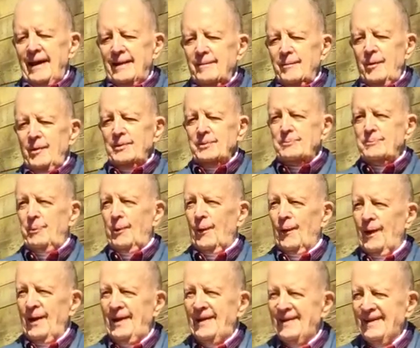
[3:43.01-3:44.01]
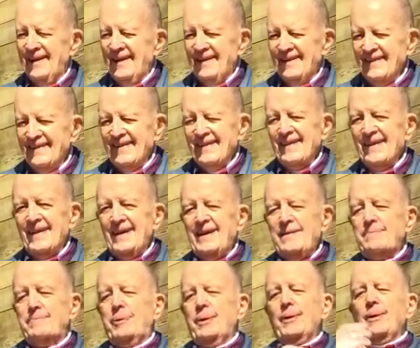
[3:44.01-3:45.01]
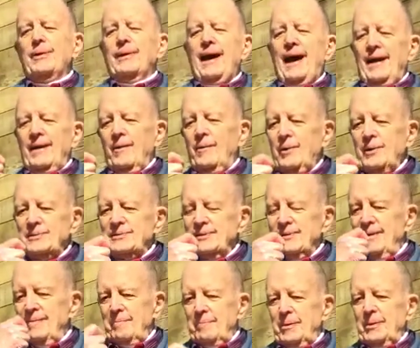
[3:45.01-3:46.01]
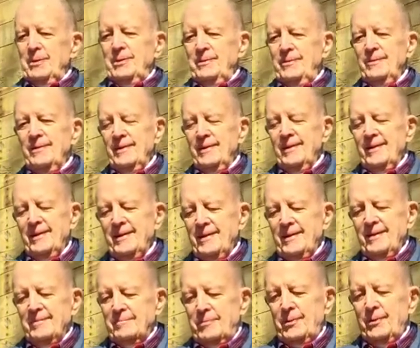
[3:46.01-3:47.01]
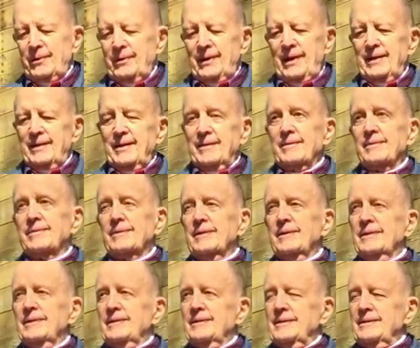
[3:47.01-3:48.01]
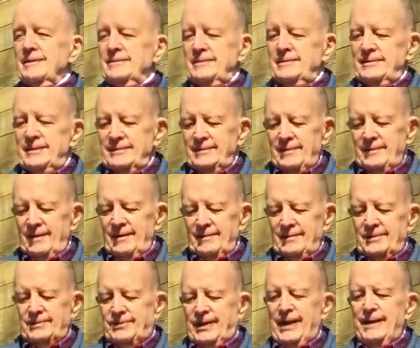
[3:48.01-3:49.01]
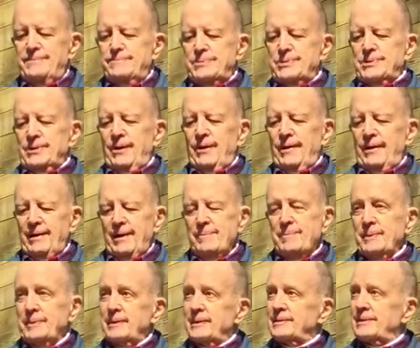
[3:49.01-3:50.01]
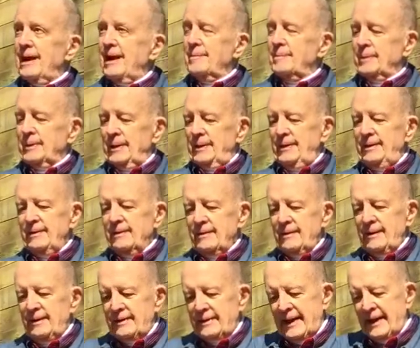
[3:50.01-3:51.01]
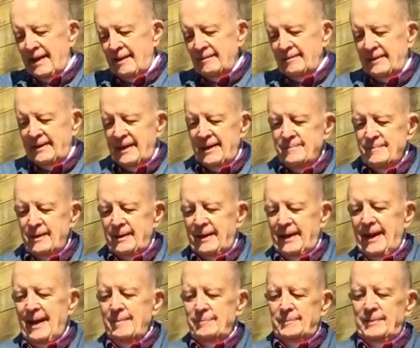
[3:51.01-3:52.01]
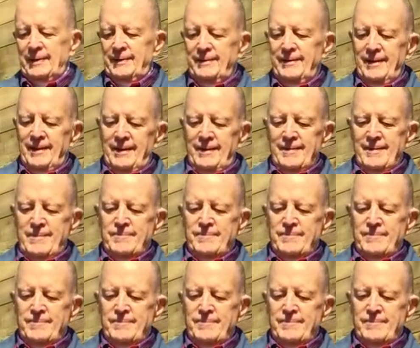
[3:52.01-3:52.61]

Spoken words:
At which point, he pulled out a whistle and blew it, and a Jeep started up at the top of the hill, and down came a captain